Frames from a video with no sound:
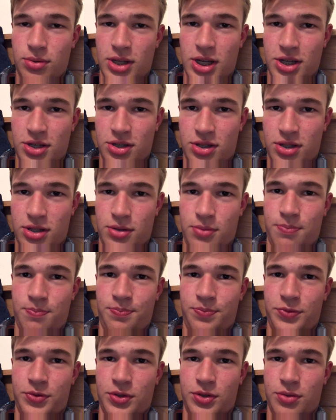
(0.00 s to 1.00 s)
There's the
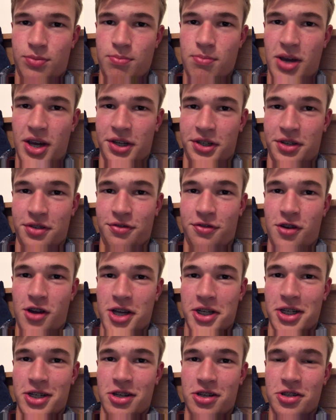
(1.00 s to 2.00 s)

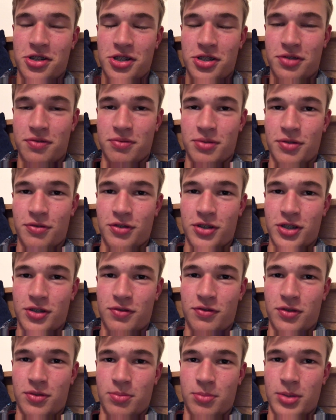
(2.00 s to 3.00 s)
magnifying glasses from the
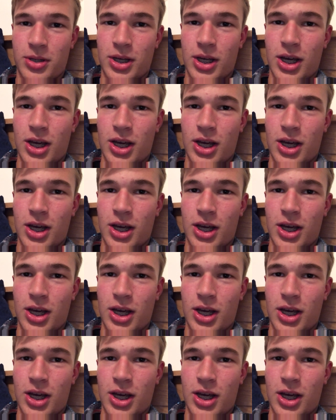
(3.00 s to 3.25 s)
first film,